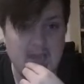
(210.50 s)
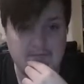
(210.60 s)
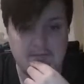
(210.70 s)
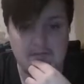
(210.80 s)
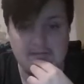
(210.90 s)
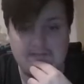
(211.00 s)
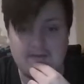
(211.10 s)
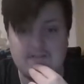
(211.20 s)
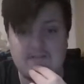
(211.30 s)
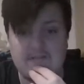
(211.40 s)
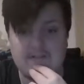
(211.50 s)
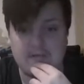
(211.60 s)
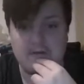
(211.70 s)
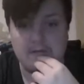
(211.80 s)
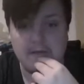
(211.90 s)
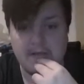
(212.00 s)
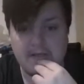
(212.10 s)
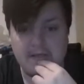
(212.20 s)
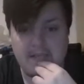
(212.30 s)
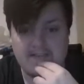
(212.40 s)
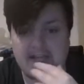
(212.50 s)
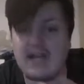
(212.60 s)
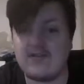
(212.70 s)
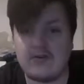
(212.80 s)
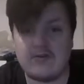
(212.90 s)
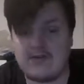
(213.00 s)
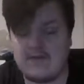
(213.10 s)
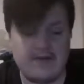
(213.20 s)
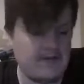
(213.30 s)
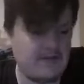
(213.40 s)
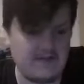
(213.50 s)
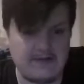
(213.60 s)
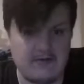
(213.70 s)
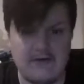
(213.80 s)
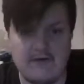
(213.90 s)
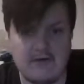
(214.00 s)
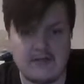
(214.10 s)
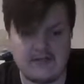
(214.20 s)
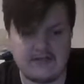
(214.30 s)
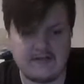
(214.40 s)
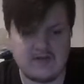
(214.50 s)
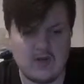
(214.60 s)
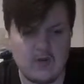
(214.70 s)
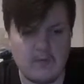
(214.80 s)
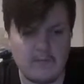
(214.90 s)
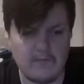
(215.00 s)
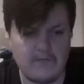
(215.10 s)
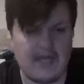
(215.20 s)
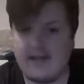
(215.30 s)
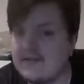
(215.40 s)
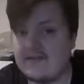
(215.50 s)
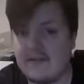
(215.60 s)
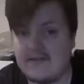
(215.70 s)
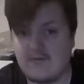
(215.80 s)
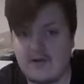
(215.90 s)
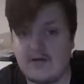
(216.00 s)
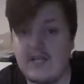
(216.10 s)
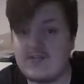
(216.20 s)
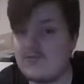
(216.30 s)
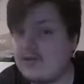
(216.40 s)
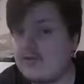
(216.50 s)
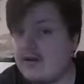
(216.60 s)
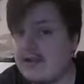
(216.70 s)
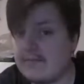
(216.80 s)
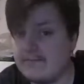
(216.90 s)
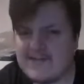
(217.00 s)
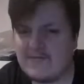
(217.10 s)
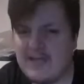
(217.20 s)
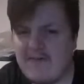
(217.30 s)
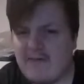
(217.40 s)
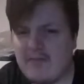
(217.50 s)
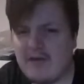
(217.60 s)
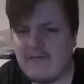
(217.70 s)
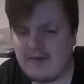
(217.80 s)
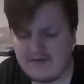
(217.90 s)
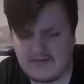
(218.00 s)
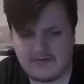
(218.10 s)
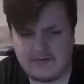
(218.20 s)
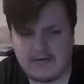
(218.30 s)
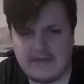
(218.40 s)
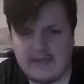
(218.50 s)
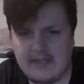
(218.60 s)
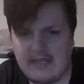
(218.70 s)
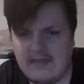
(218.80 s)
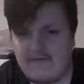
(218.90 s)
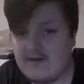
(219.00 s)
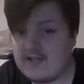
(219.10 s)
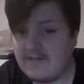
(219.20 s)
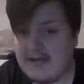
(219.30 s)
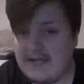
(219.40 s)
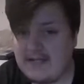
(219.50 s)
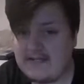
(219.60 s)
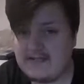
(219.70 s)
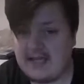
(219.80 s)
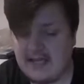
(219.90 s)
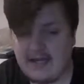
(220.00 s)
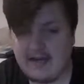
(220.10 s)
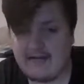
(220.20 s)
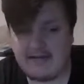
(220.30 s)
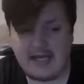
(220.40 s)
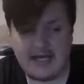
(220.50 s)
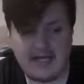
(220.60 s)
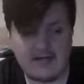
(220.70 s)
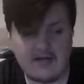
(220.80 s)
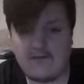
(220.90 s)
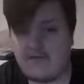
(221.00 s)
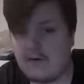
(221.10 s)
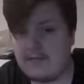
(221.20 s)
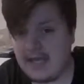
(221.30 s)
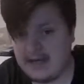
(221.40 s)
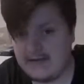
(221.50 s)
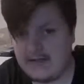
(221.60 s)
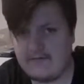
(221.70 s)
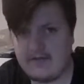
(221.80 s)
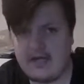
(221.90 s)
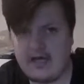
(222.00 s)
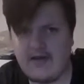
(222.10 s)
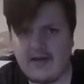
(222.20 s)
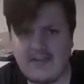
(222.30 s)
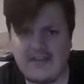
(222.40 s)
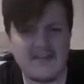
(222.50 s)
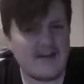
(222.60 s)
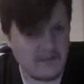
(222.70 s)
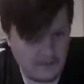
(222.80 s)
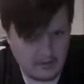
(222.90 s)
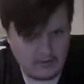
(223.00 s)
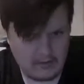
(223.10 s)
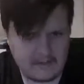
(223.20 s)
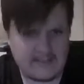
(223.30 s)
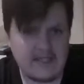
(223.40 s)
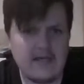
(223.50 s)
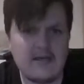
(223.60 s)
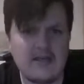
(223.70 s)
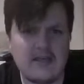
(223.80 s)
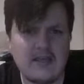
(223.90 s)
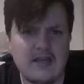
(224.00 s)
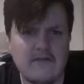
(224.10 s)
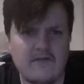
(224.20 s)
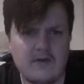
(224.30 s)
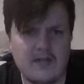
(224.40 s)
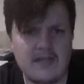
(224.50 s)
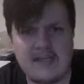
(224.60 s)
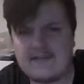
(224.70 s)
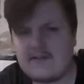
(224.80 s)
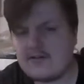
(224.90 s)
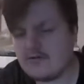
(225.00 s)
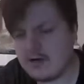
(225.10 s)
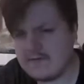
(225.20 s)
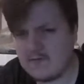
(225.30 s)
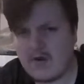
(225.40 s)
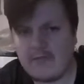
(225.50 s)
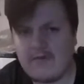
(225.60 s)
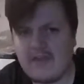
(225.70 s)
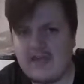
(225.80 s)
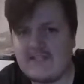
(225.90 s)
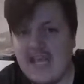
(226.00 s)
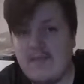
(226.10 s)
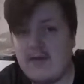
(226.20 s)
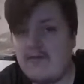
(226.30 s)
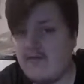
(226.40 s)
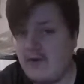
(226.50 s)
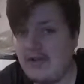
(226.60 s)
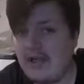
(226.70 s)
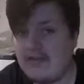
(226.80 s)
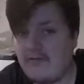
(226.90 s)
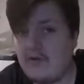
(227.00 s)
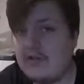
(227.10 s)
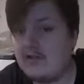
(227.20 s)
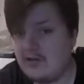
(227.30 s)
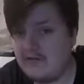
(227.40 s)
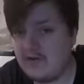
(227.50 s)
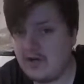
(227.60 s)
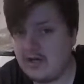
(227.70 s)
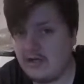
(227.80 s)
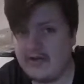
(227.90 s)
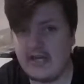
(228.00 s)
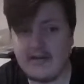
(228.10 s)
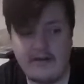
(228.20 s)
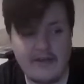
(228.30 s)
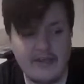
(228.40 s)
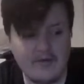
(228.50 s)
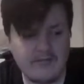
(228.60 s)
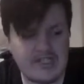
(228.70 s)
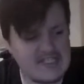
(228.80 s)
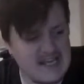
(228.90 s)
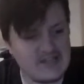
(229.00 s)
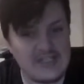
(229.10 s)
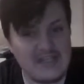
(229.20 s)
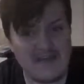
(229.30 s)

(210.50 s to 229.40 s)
absolutely smashes it. So, yes, and Andrew Neufeld is still a great vocalist. So, yeah, listen to this one. It's really great. So we have a bit of an odd story. The first band here not from Canada. Uh, I think they're from Oakland in California. Kids on a Crime Spree with their debut full-length Fall in Love Not Online which is actually their